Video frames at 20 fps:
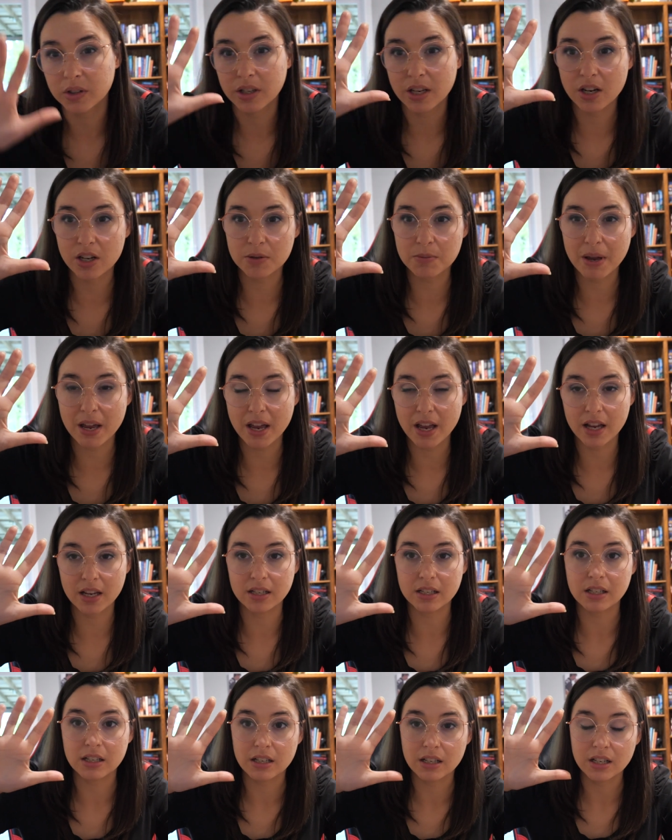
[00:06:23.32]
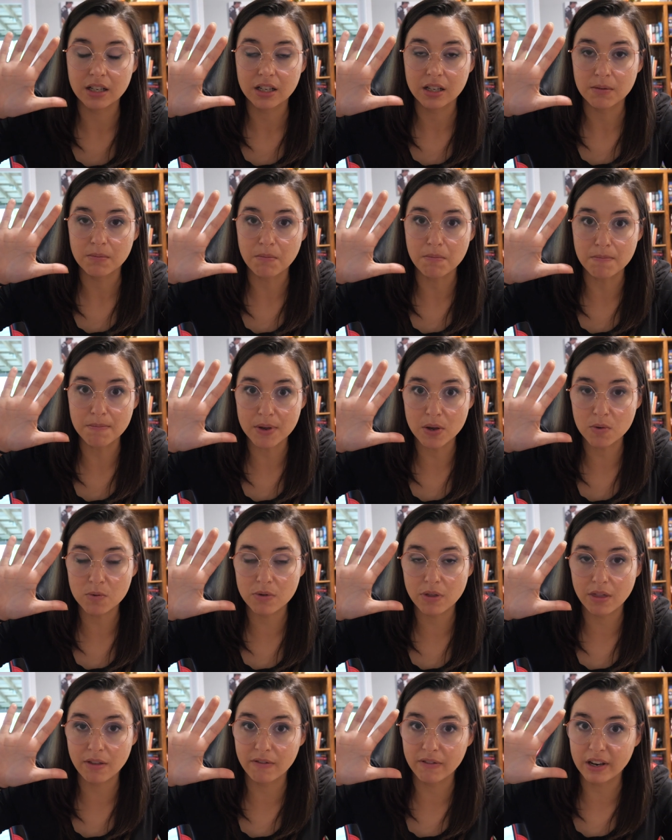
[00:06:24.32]
Here's my hand
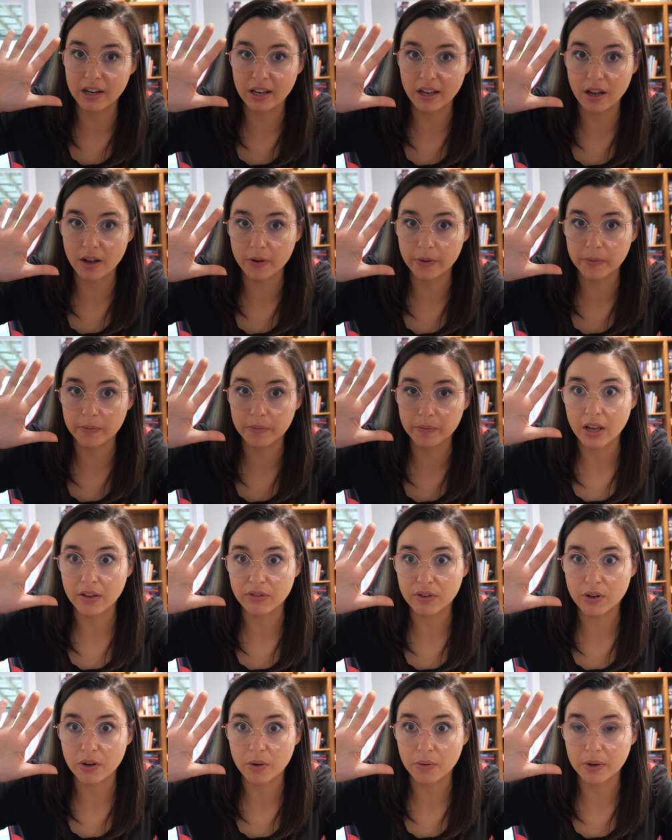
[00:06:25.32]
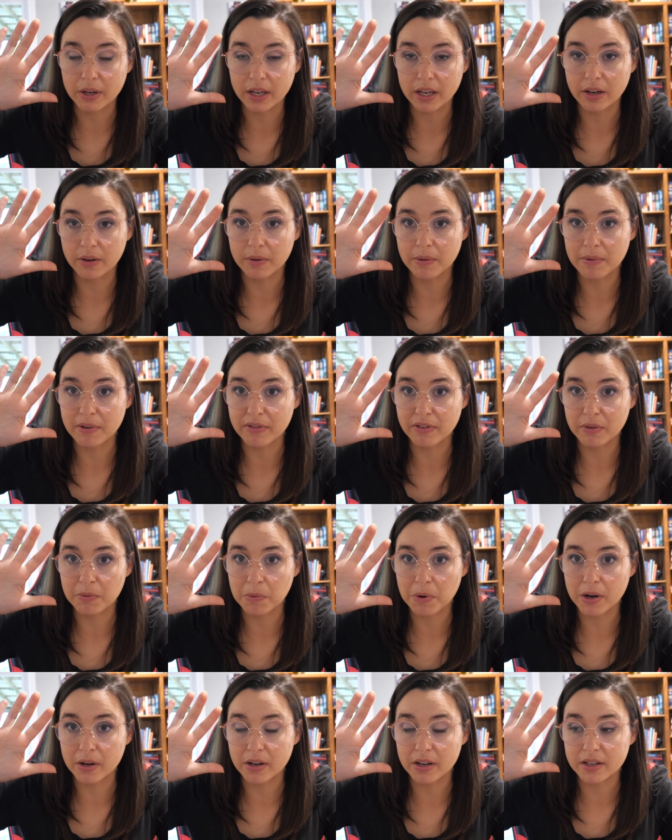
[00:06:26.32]
mute the video if you don't want to hear what my
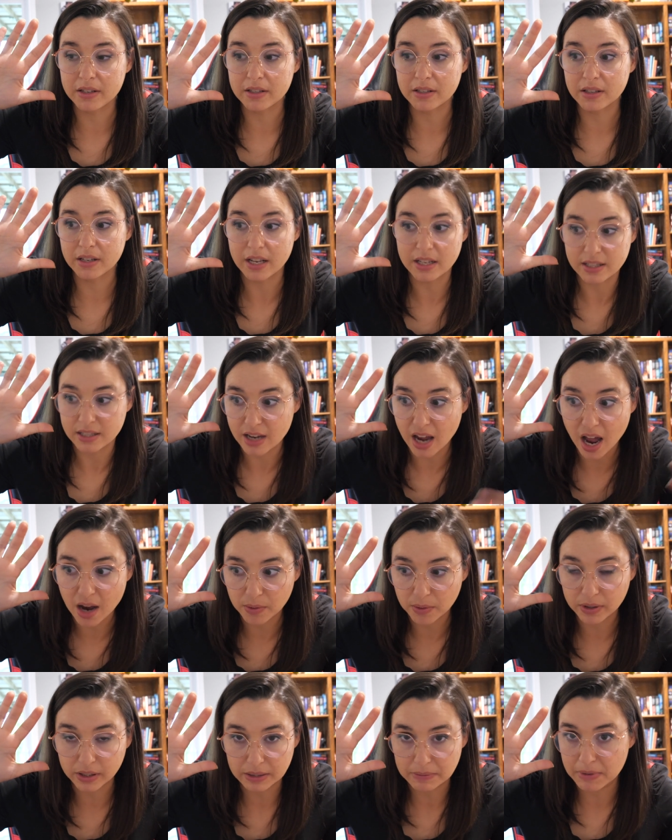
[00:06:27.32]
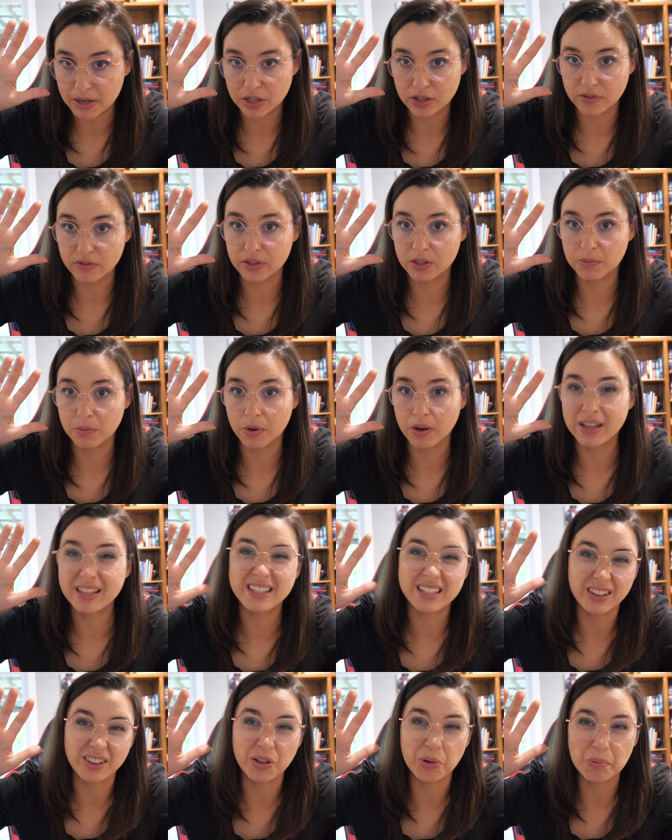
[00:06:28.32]
favorite part is. It's not really much of a spoil.
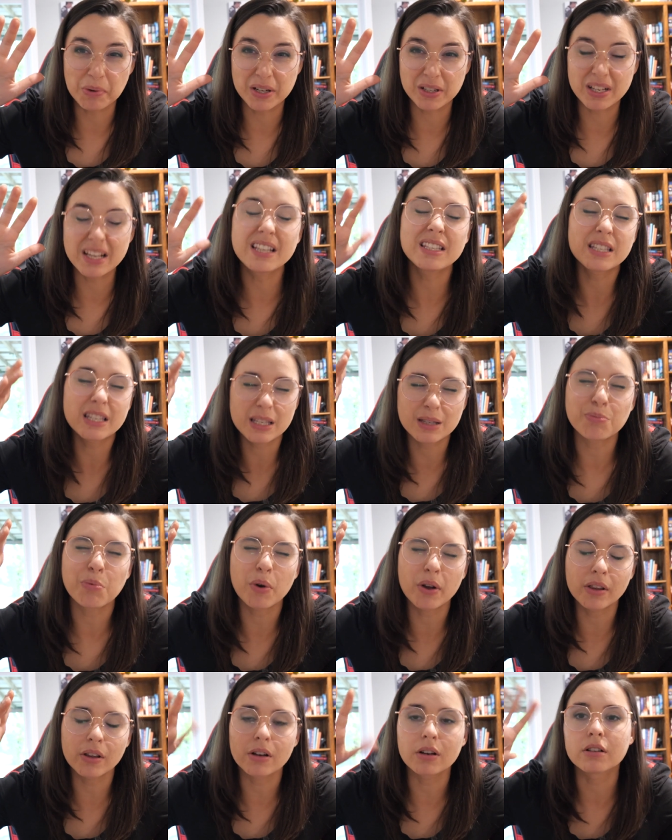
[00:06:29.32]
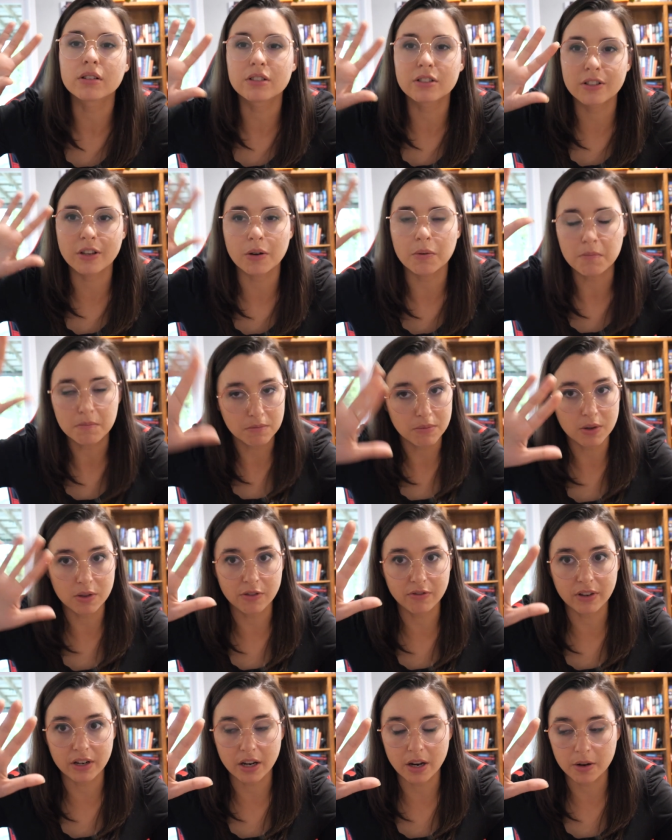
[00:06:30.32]
It's a little bit. Of, it's a spoiler. So mute
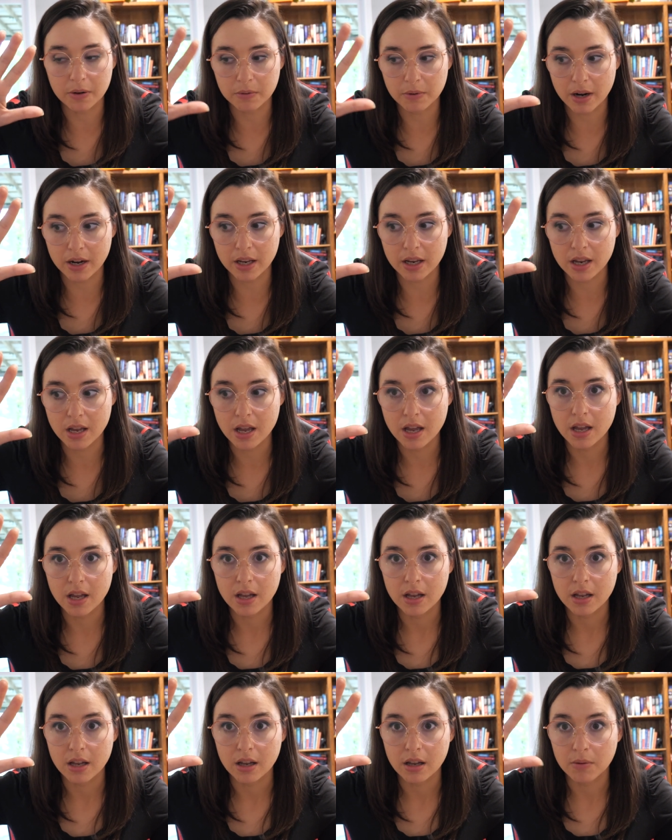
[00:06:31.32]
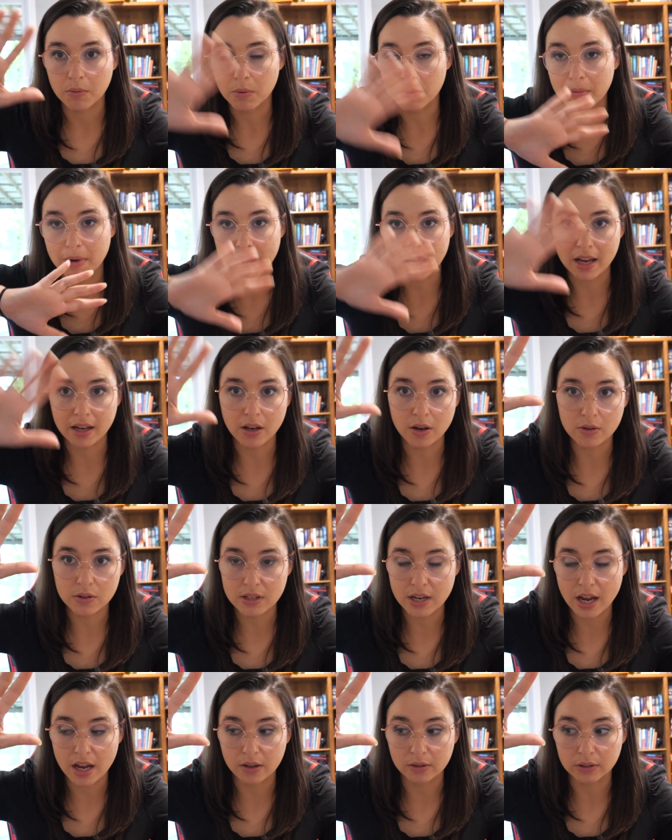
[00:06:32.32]
the video. Ready? When my hand goes
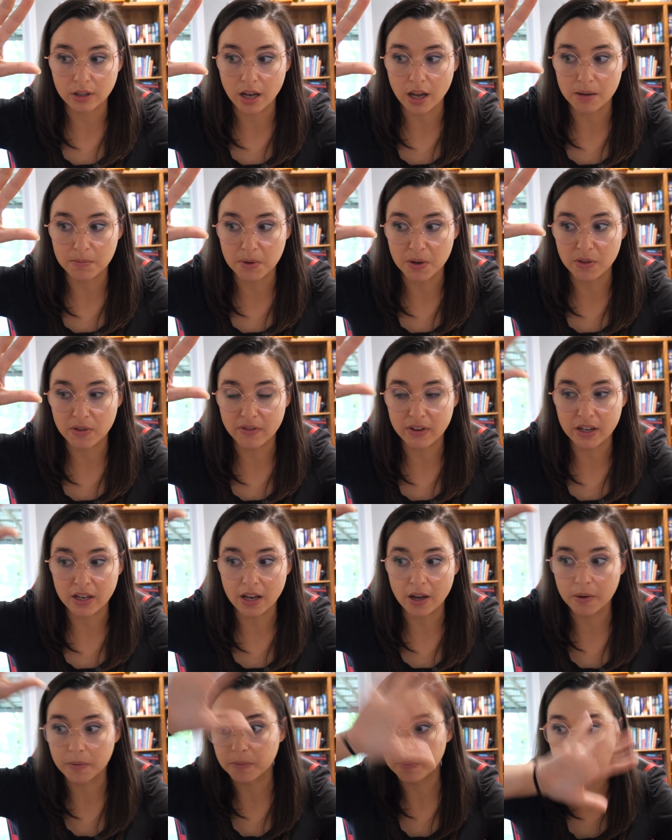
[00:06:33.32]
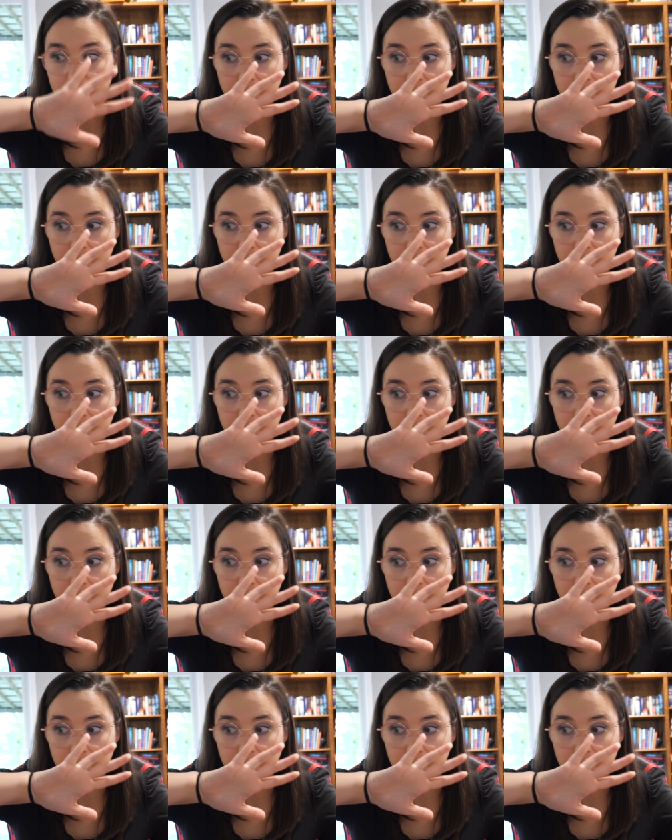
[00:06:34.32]
down, unmute the video.